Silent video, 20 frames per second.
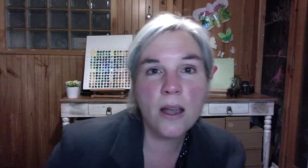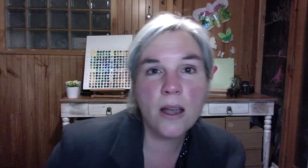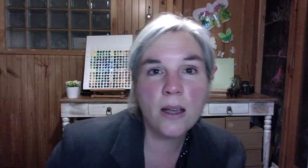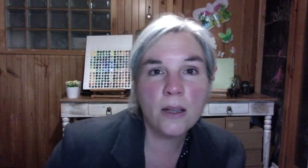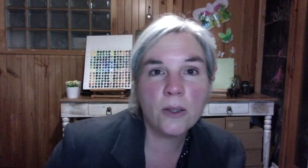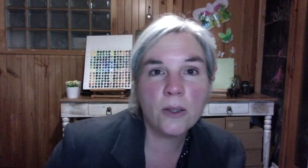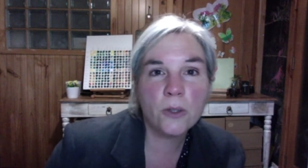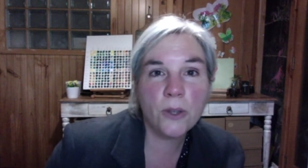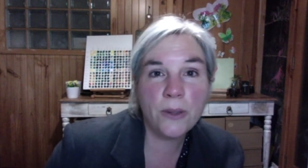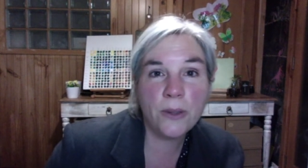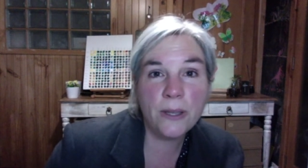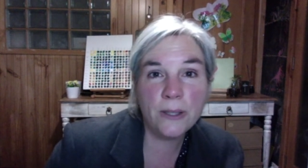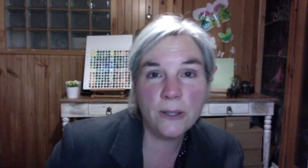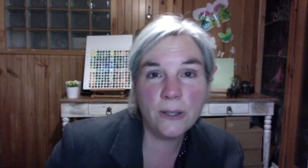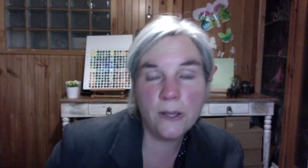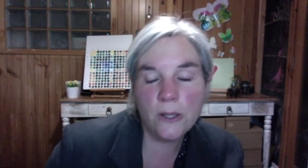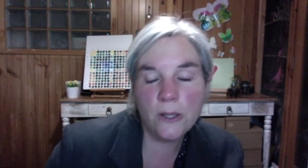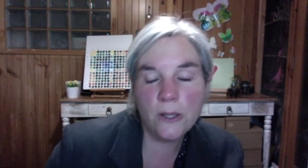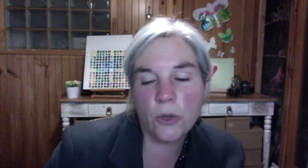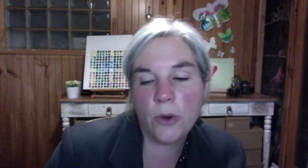So this
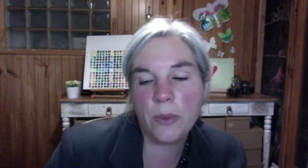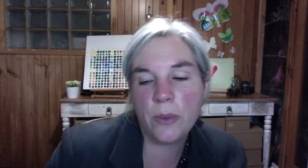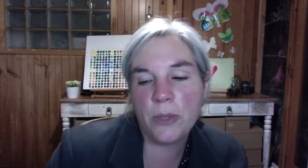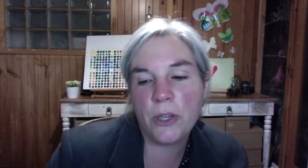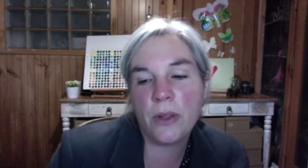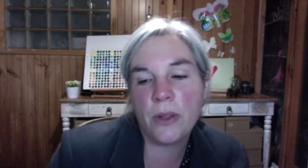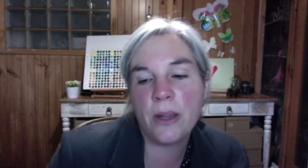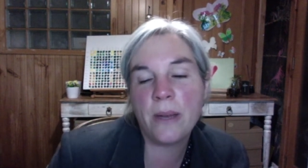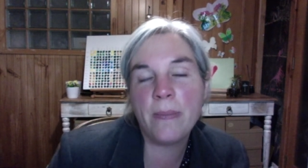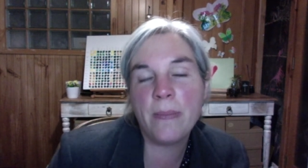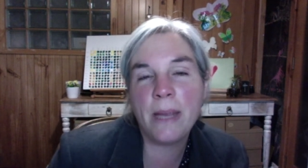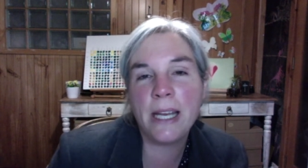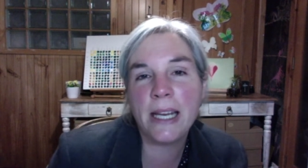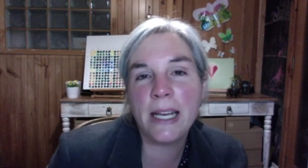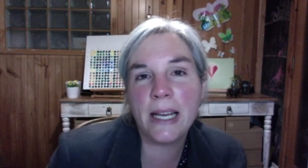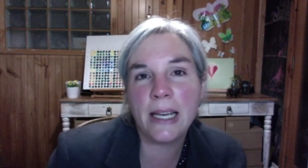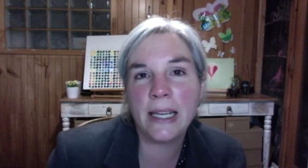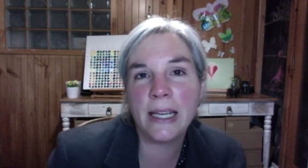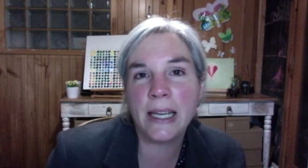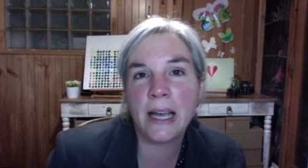is a scripture that
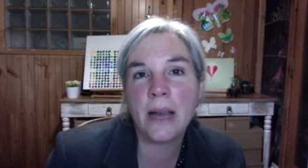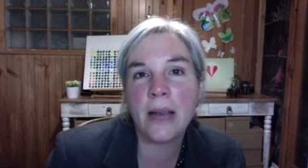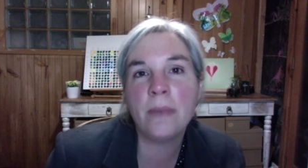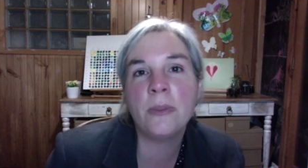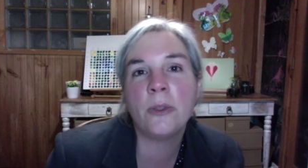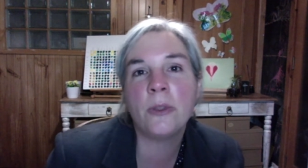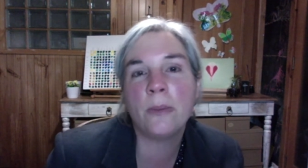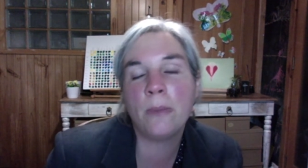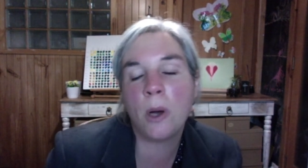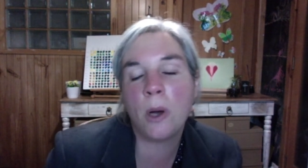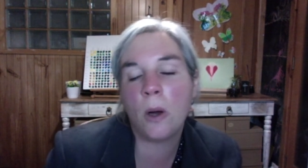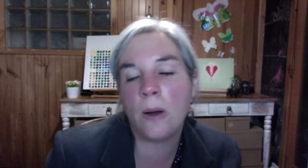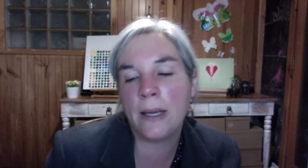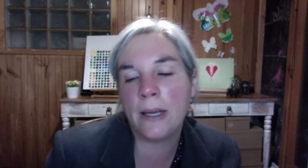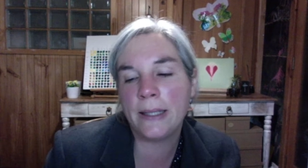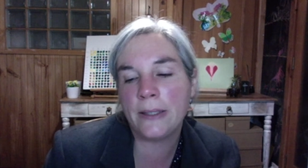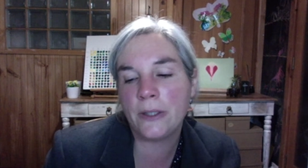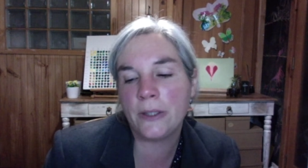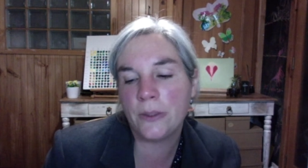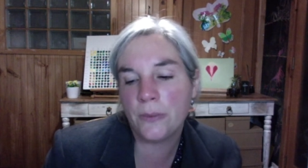immediately came to
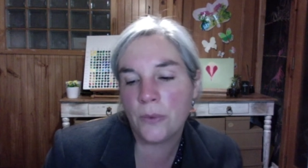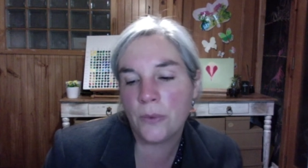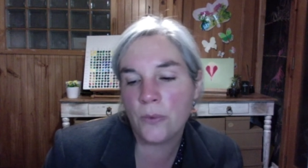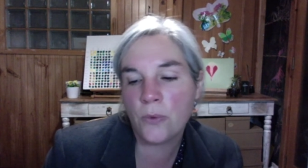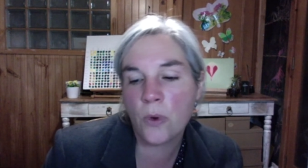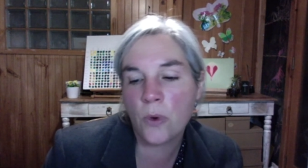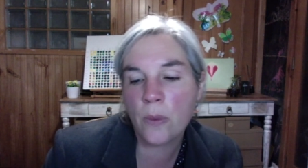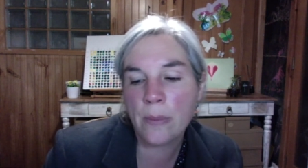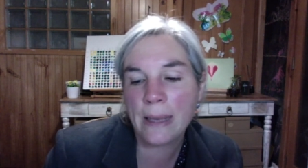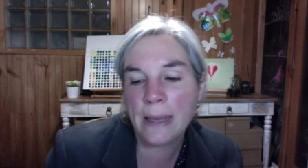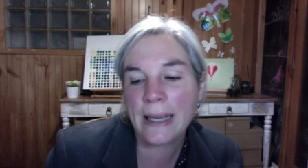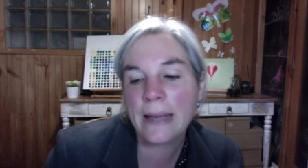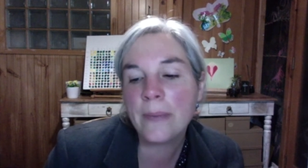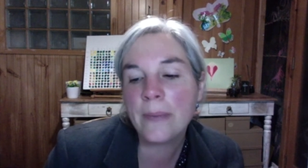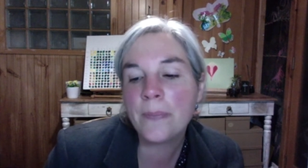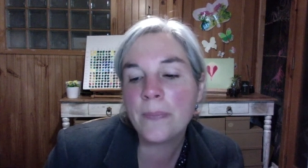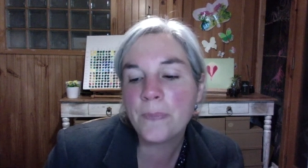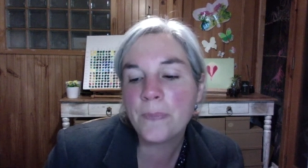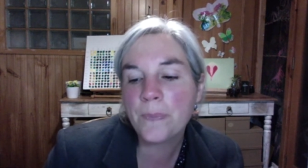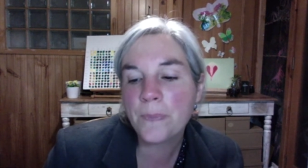mind for
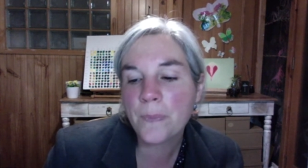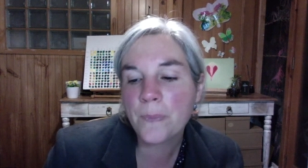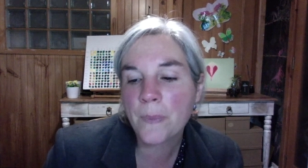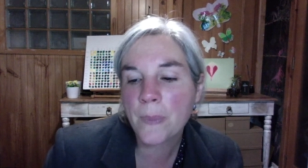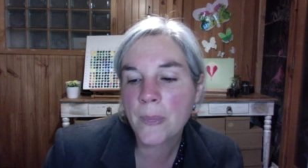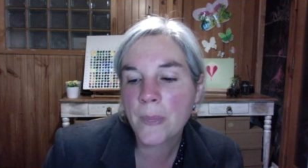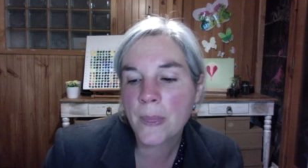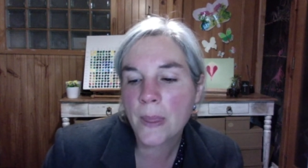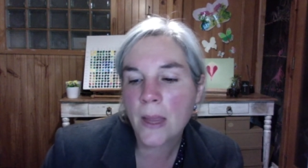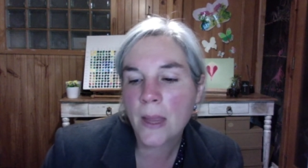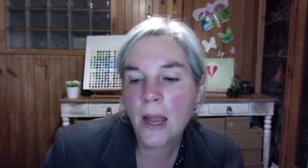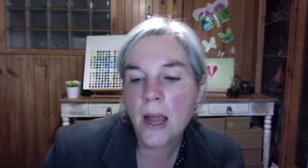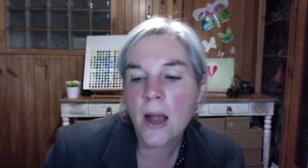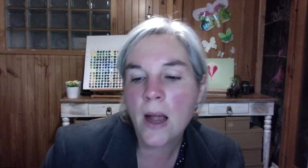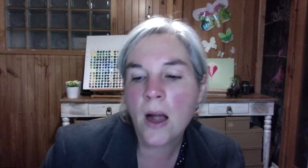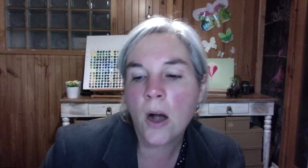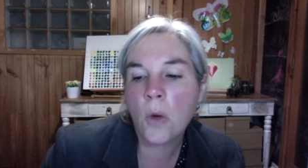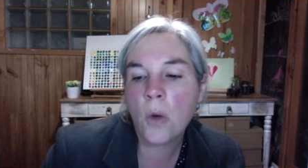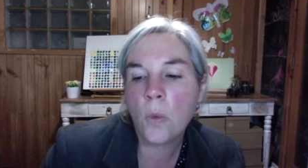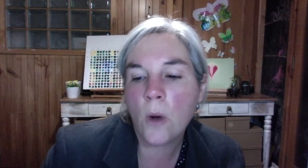me.
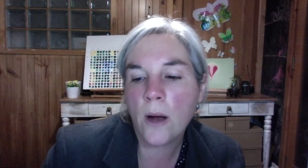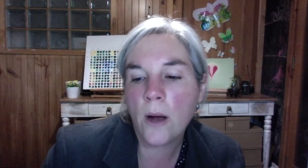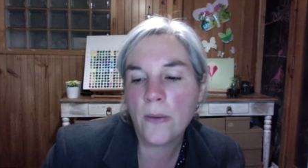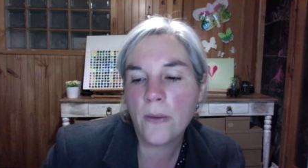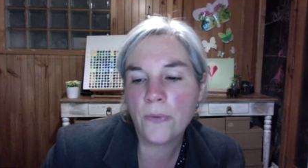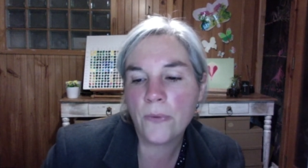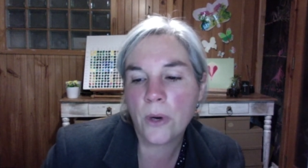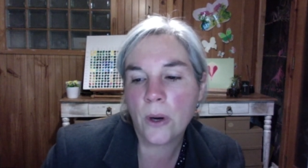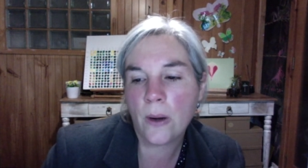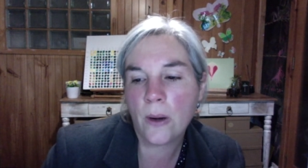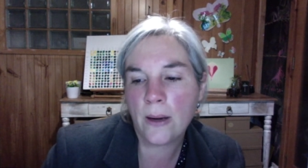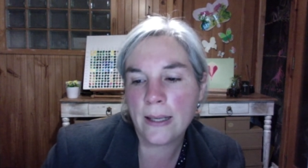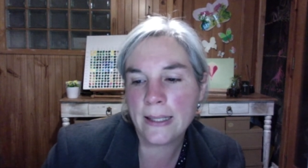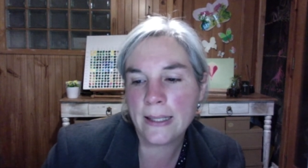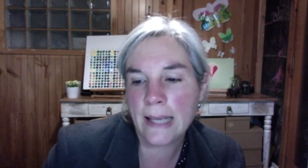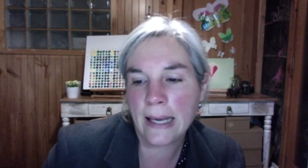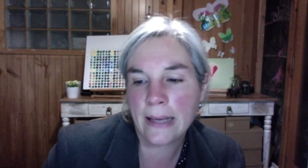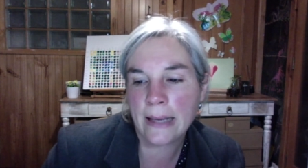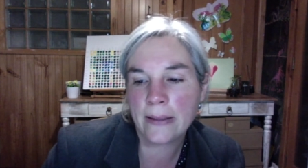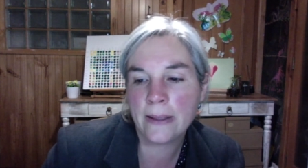A wife for
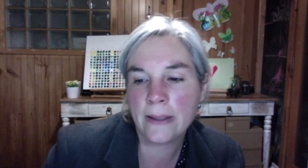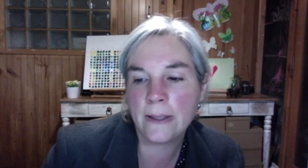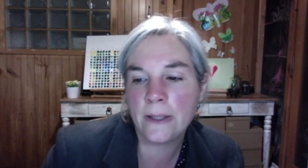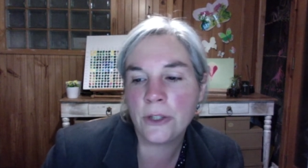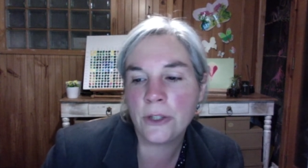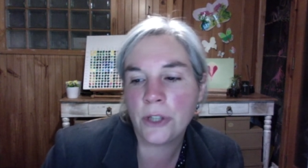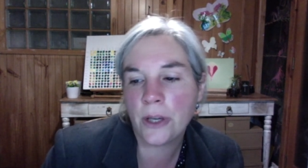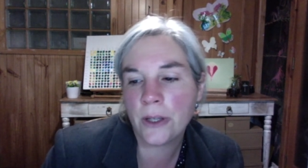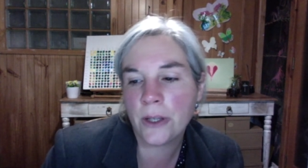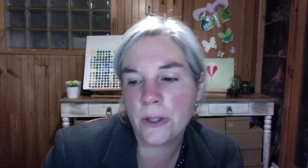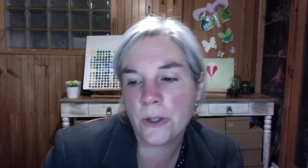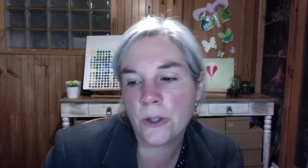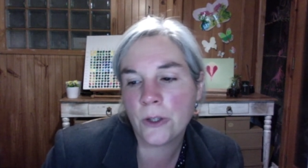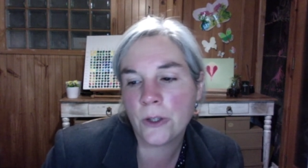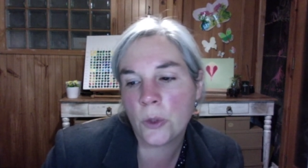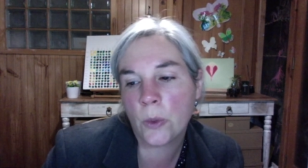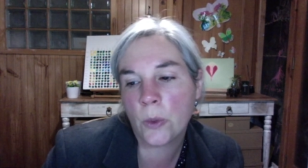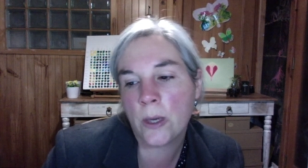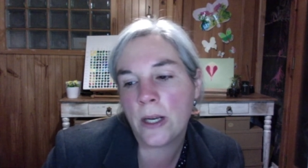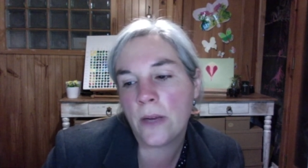Isaac. This is Genesis
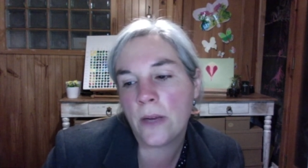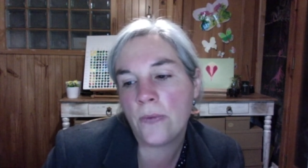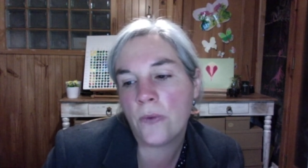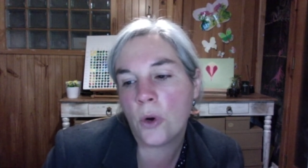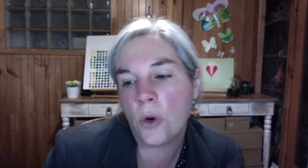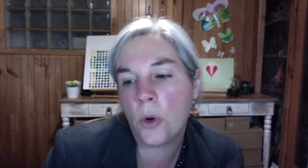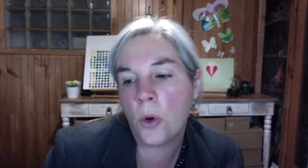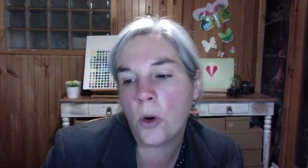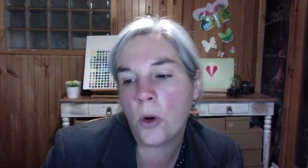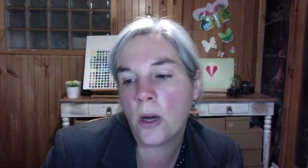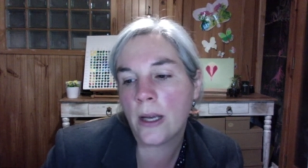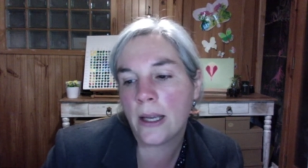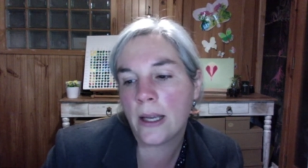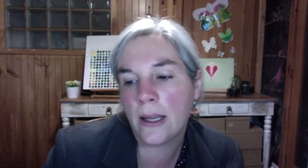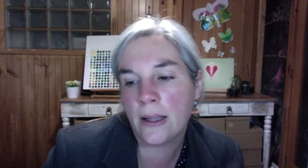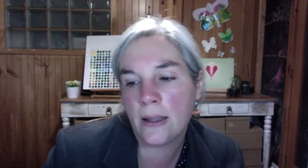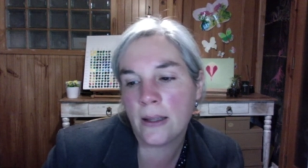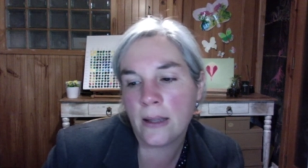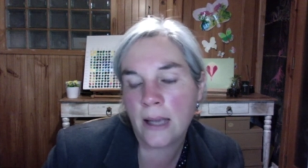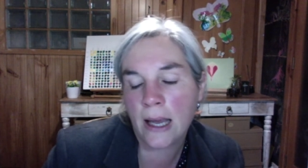24
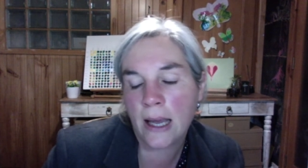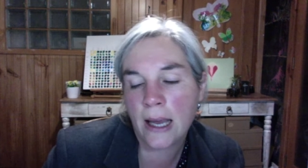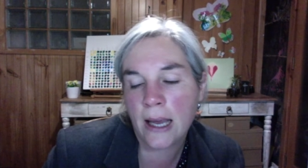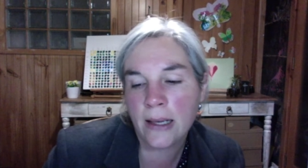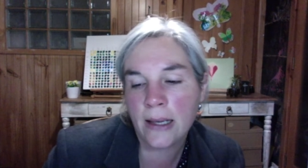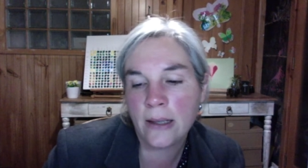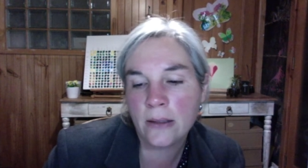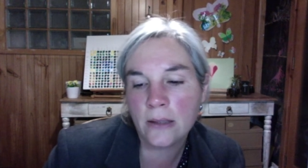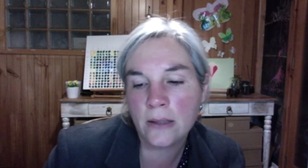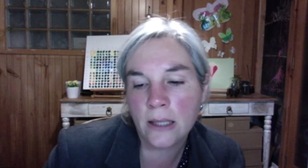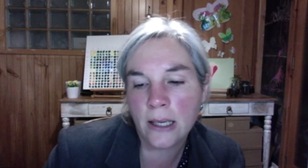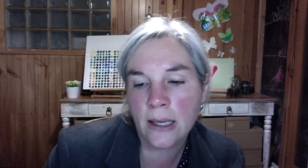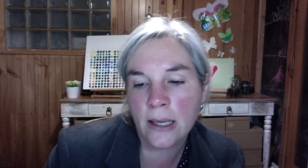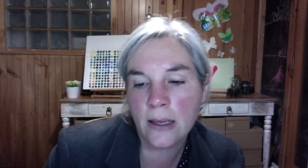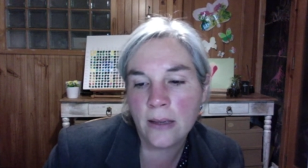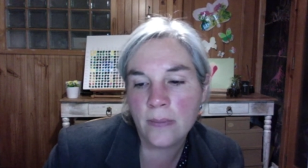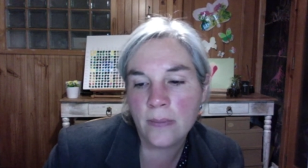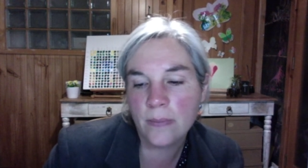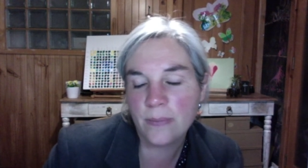in the NLT.